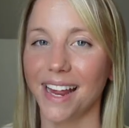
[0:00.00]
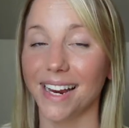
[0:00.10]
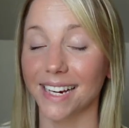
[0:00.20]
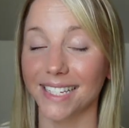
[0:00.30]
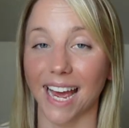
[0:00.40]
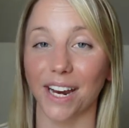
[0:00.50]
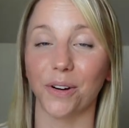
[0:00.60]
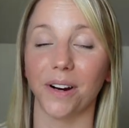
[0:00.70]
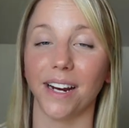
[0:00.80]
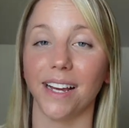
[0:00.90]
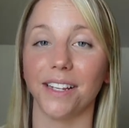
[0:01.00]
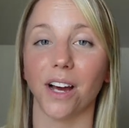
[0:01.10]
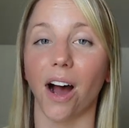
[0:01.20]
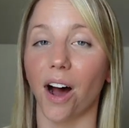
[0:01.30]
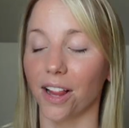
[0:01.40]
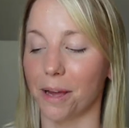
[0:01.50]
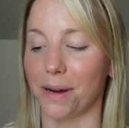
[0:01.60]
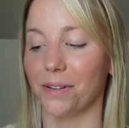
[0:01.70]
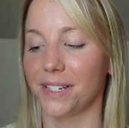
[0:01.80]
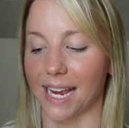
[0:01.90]
Next category is all
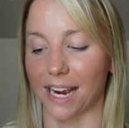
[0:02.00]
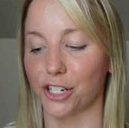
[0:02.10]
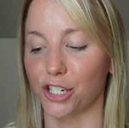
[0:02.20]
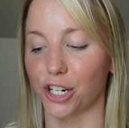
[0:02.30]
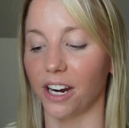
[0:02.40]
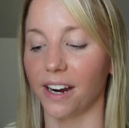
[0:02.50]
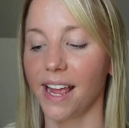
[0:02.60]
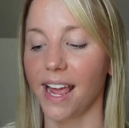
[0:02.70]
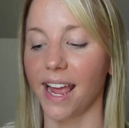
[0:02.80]
about texture.